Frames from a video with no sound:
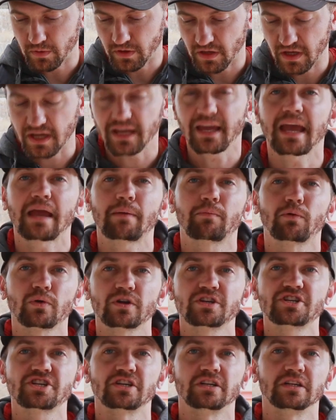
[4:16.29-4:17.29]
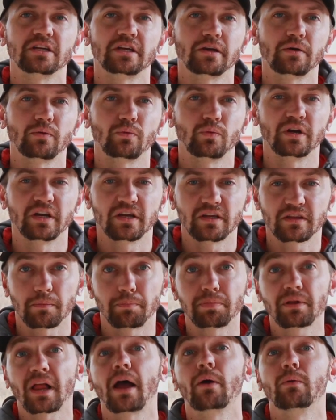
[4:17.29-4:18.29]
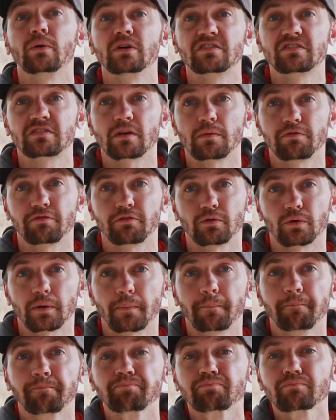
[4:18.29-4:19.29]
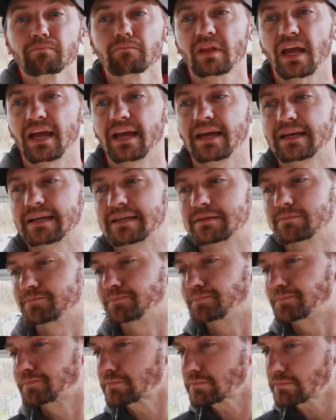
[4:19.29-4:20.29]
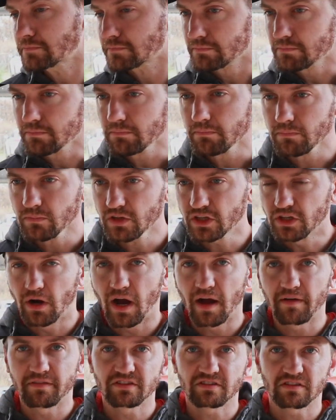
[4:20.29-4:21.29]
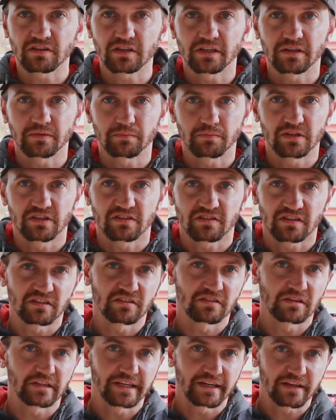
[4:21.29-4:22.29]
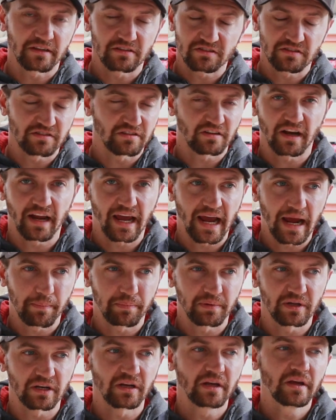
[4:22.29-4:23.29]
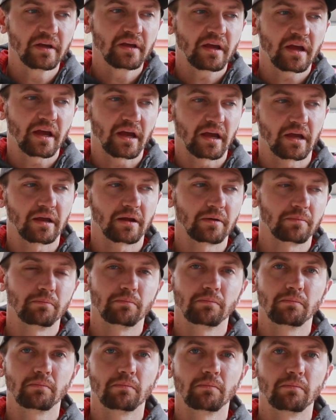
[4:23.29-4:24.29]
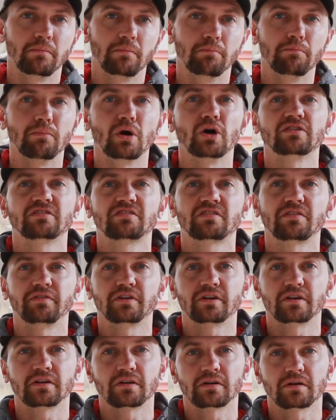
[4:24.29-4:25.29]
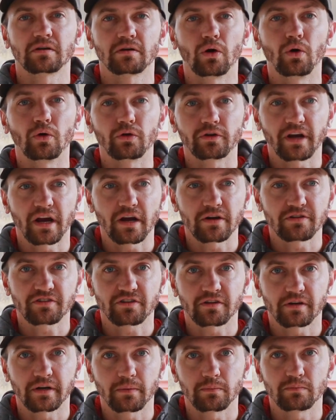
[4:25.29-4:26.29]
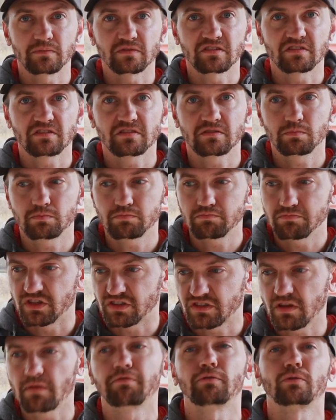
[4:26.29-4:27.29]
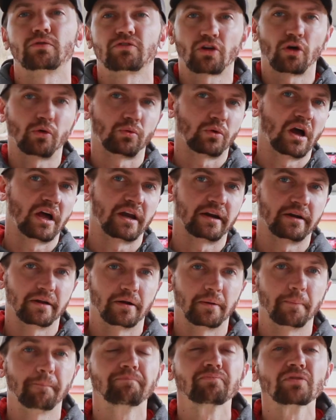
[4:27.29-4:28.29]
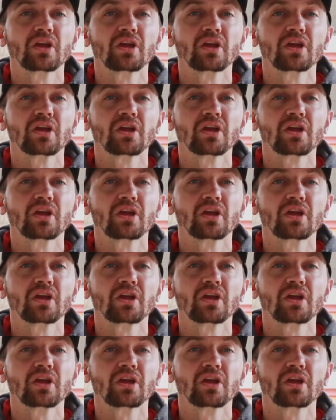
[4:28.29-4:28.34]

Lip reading: They came originally with a plywood subfloor, and obviously these things leak. It's just going to happen, and most of your older Airstreams, the subfloor is all rotted in them.